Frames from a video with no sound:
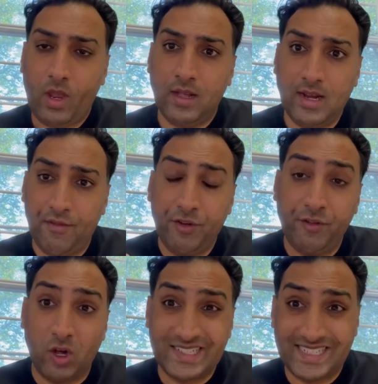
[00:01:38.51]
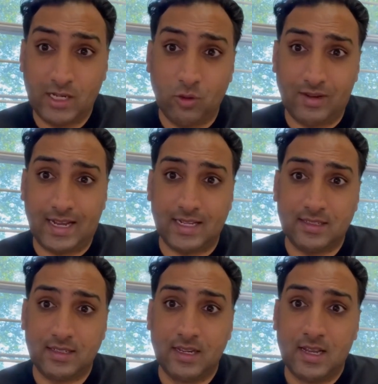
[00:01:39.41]
Now, if you've got a single
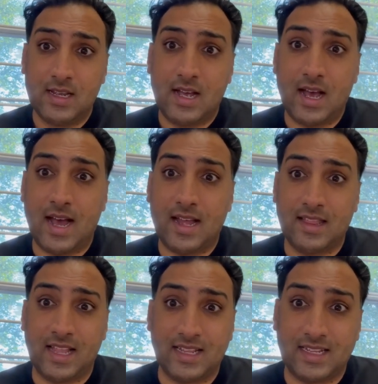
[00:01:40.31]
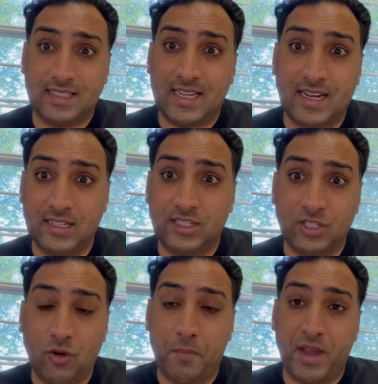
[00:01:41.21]
let and that tenant is
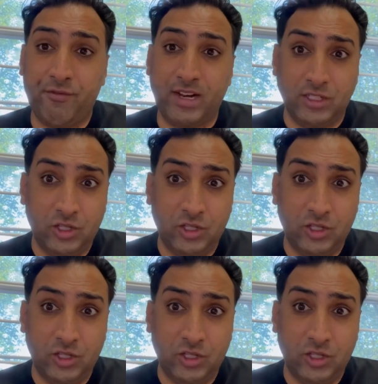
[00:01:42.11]
not paying rent,